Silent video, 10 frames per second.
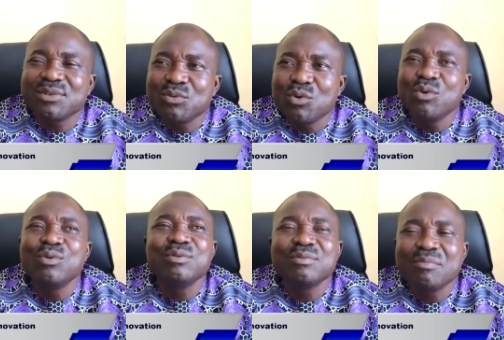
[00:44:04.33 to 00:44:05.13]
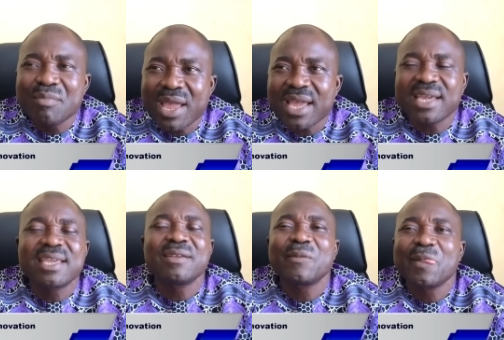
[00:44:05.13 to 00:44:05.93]
will
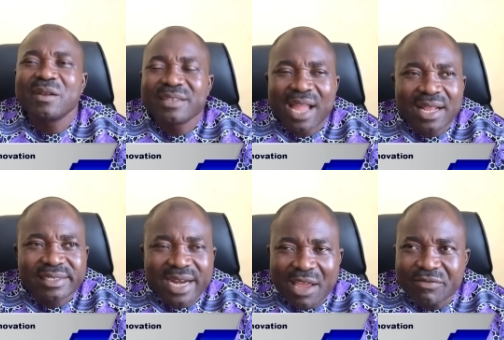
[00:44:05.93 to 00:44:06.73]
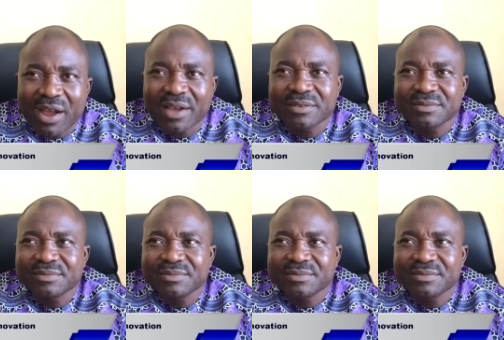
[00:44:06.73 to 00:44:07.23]
make that driver